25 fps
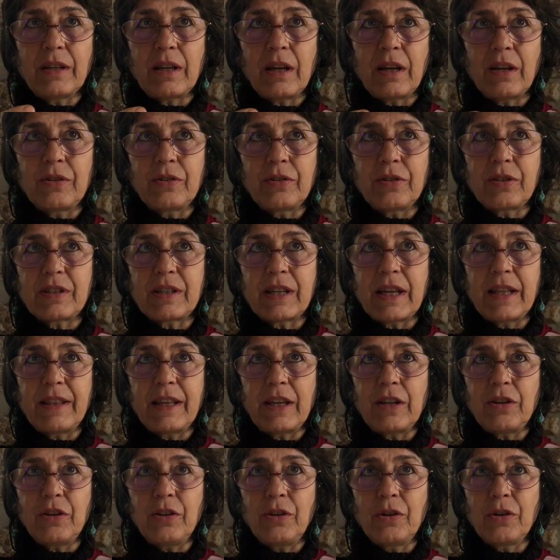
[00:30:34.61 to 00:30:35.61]
understand
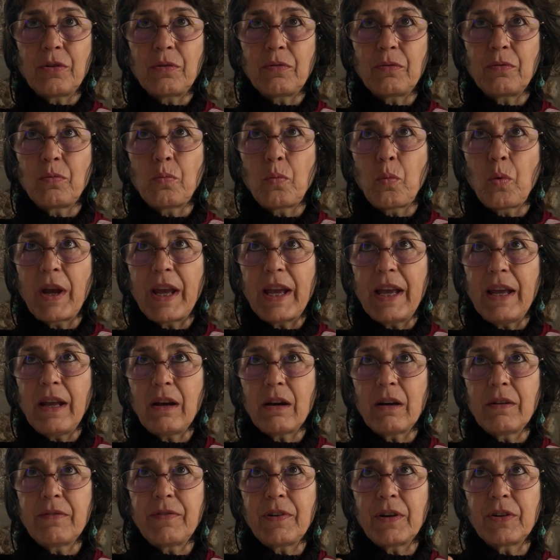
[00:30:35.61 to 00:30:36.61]
that your way
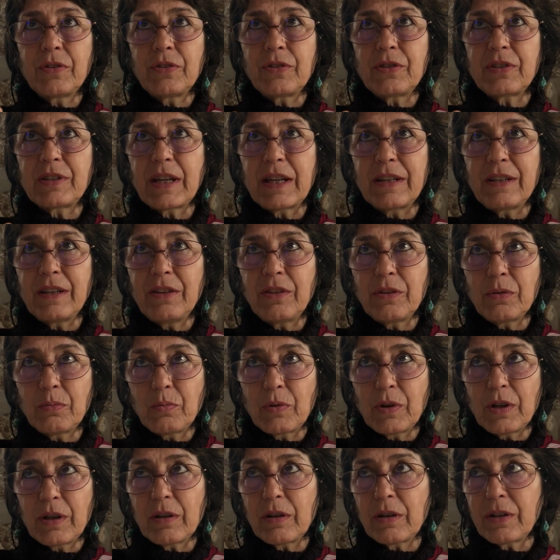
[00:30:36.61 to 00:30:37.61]
of understanding the
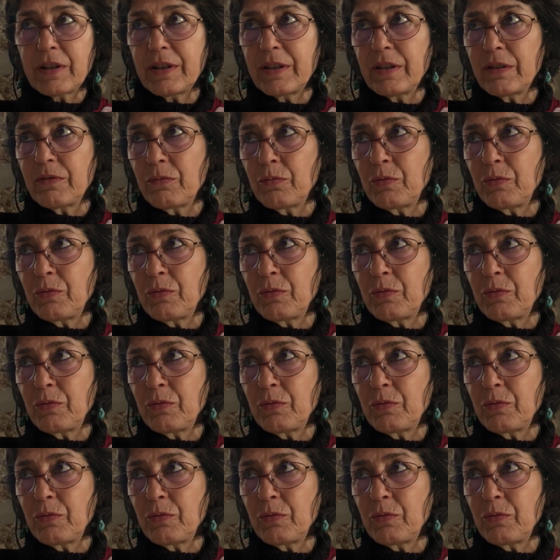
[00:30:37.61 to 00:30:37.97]
world and